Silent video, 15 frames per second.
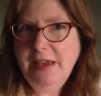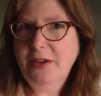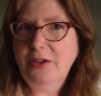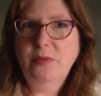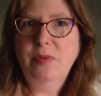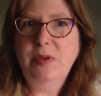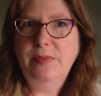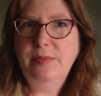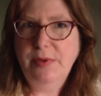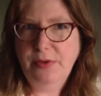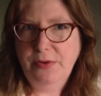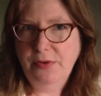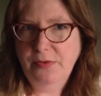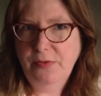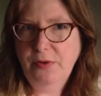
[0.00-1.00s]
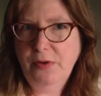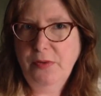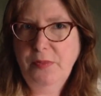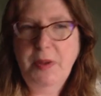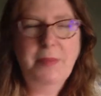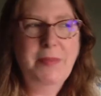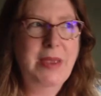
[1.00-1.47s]
it could be beautiful,
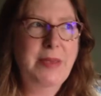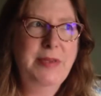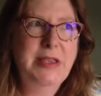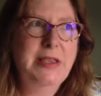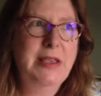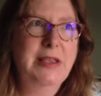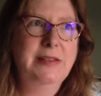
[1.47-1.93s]
but maybe